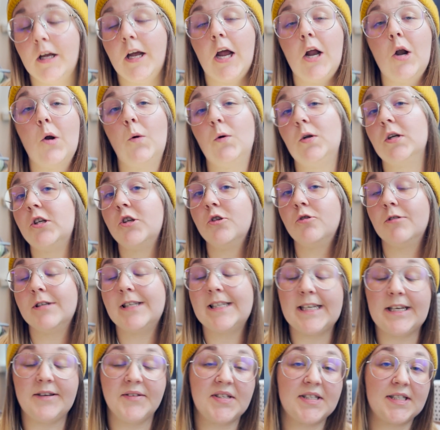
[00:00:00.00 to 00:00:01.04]
In order to
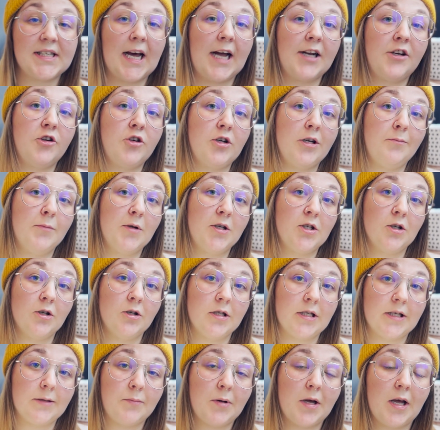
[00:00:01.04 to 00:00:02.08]
receive statutory
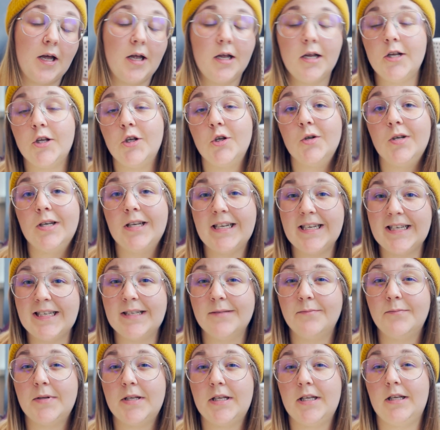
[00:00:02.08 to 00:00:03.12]
maternity pay, you need
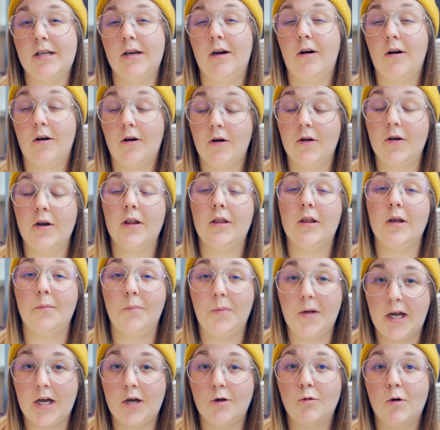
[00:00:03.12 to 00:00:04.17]
to be on the
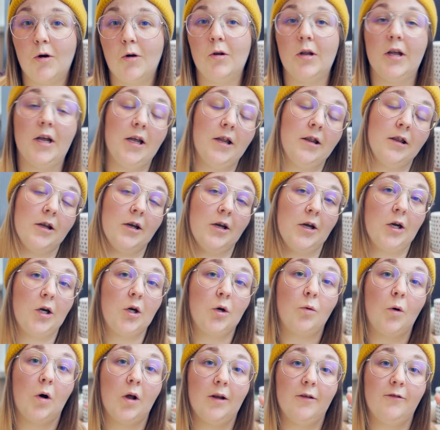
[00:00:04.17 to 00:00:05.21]
payroll in the
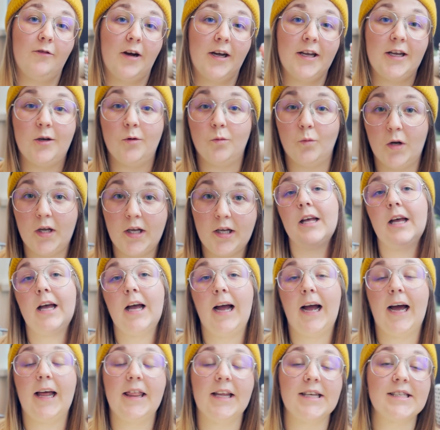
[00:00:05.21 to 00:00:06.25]
qualifying week,
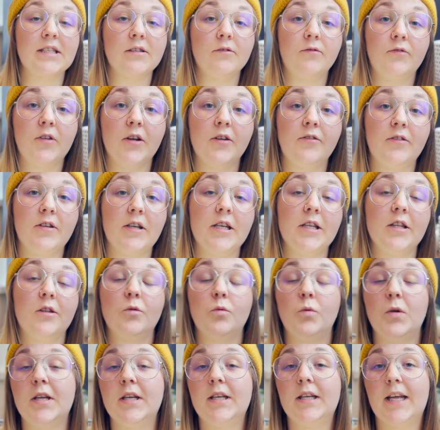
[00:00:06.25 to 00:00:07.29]
and that's the 15th
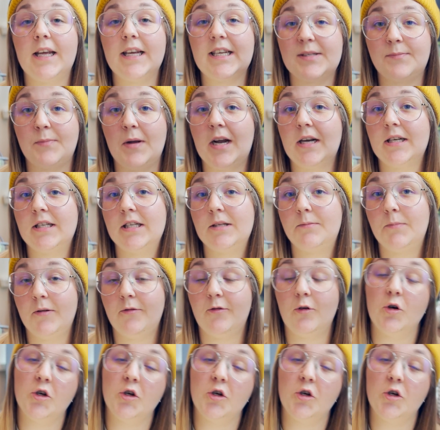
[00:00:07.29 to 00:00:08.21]
week expected before